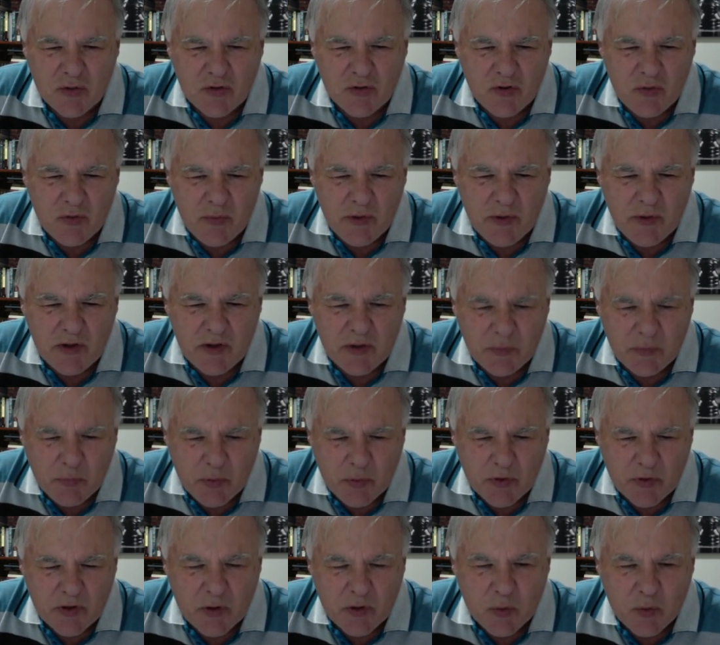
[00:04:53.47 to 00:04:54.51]
to me to
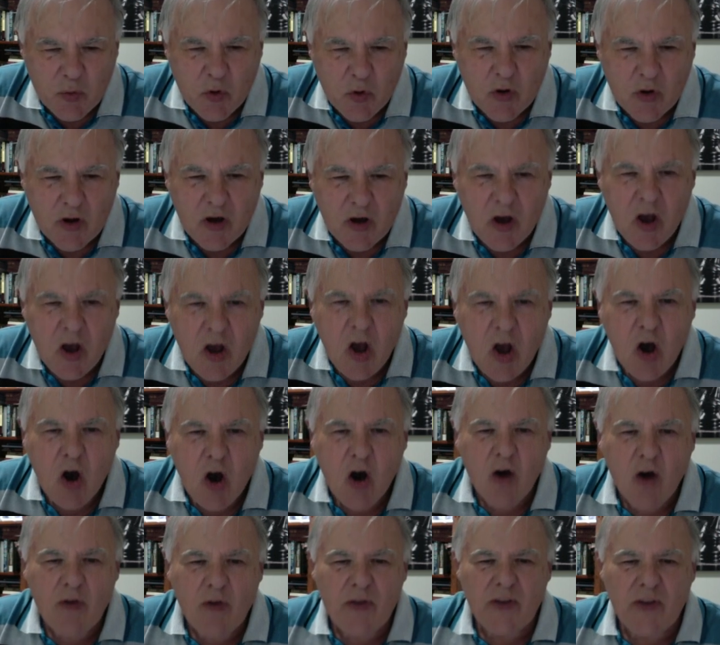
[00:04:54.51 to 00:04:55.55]
put the rook
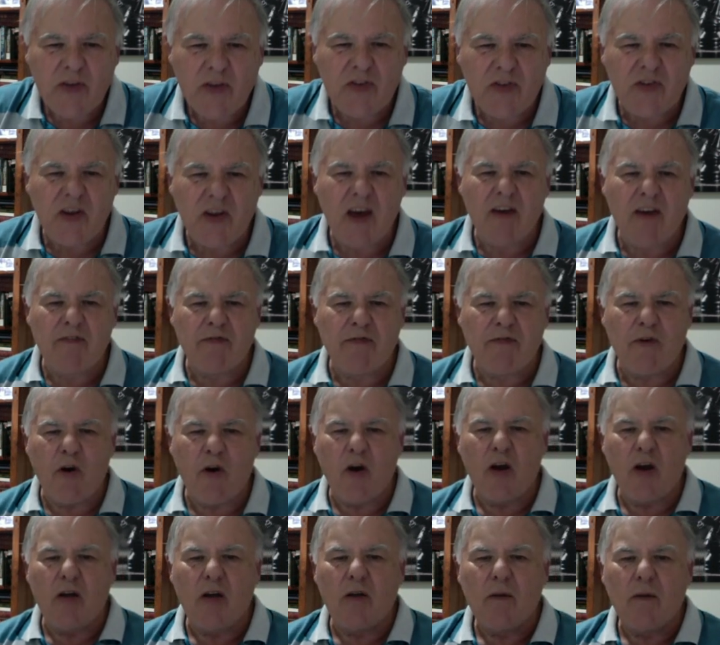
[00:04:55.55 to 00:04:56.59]
on this
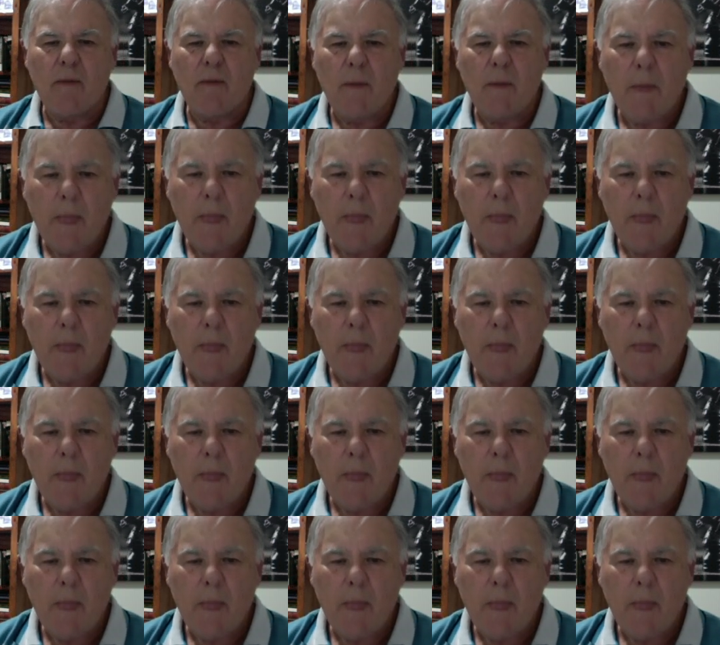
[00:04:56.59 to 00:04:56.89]
file,